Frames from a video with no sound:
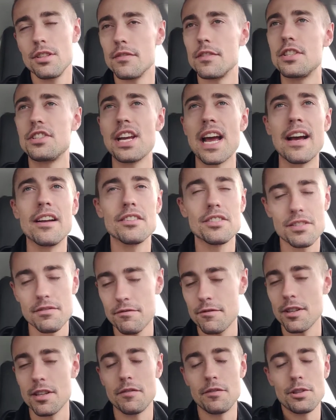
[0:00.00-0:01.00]
You have a challenge in
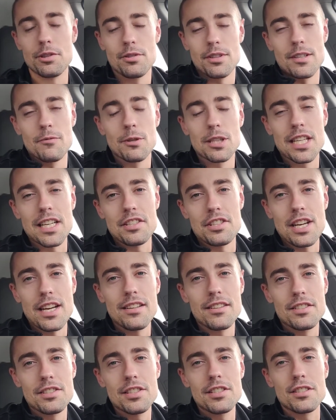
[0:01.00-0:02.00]
front of you. And what that
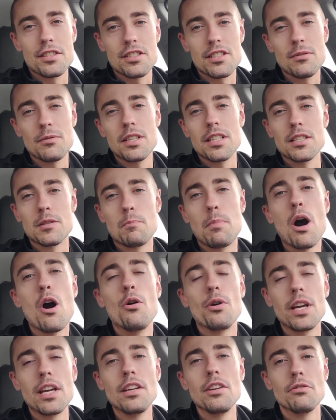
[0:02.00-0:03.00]
challenge is, is something's
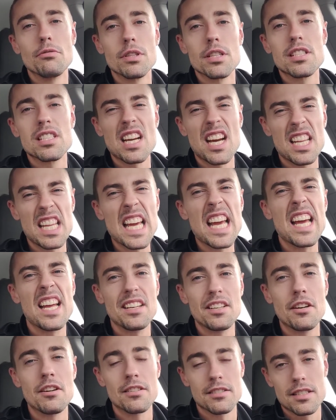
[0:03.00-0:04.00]
poking you in the side of the
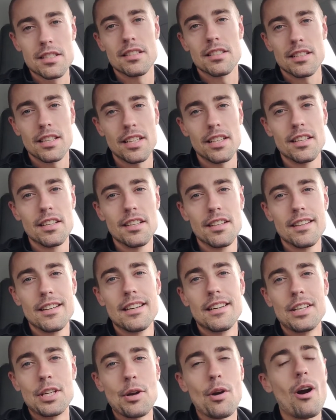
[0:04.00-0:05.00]
head constantly.
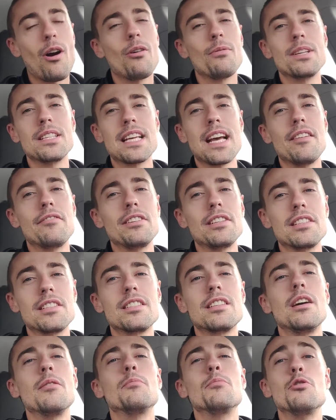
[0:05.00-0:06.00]
You're always having
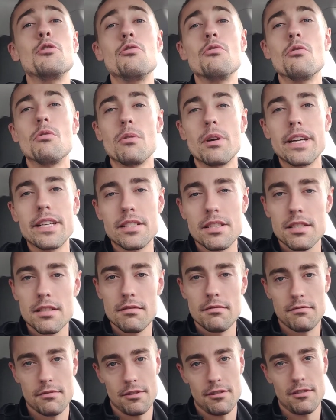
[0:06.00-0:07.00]
some
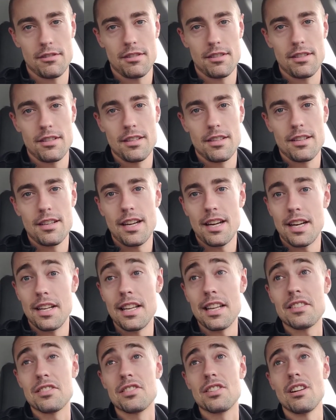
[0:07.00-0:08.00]
noise.
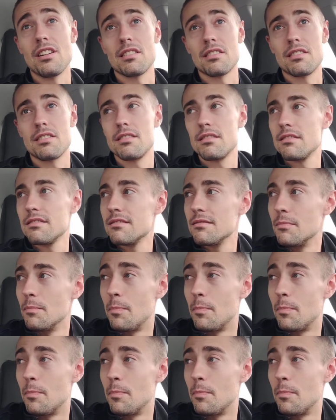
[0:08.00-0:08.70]
And that sucks.